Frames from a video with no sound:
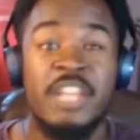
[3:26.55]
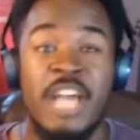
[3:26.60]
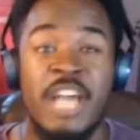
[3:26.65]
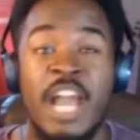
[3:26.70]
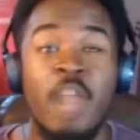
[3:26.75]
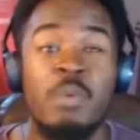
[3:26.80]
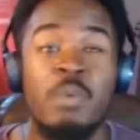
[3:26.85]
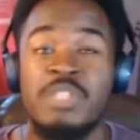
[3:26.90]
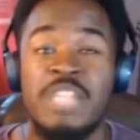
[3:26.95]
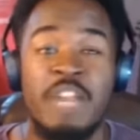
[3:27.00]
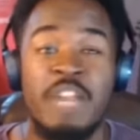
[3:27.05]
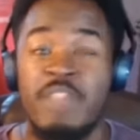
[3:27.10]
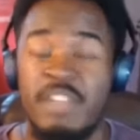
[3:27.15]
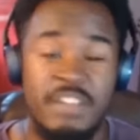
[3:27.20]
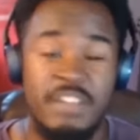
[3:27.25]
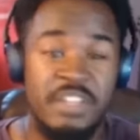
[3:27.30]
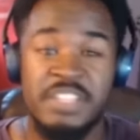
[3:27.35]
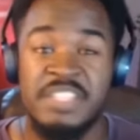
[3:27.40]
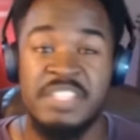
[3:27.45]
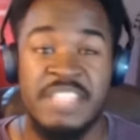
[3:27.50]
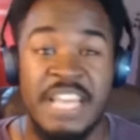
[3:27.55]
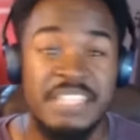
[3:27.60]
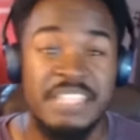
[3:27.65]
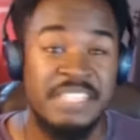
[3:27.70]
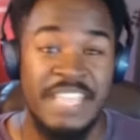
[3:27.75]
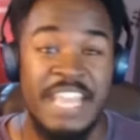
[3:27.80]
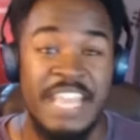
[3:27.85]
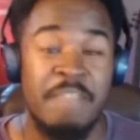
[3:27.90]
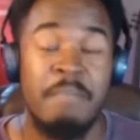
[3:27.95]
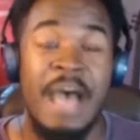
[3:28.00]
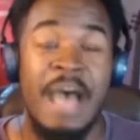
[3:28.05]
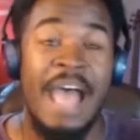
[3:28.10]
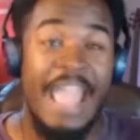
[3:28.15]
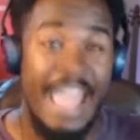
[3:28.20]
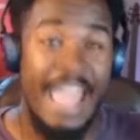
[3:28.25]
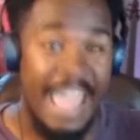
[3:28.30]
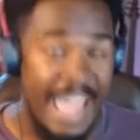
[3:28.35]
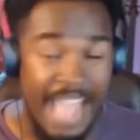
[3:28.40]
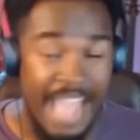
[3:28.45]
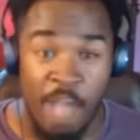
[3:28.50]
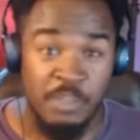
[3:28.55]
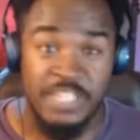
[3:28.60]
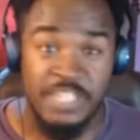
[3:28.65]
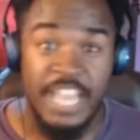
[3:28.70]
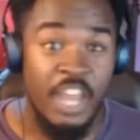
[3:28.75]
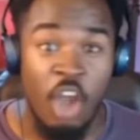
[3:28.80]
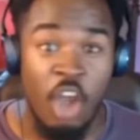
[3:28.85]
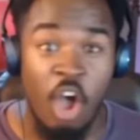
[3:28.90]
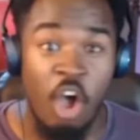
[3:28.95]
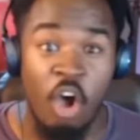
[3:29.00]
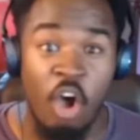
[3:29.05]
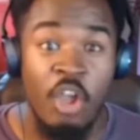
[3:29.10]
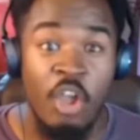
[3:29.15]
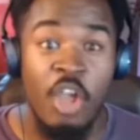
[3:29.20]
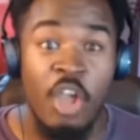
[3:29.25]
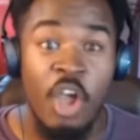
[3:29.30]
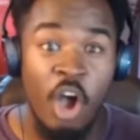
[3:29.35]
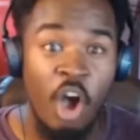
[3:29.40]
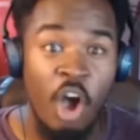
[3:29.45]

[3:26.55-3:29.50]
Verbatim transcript: Color was never even discussed in my house at all.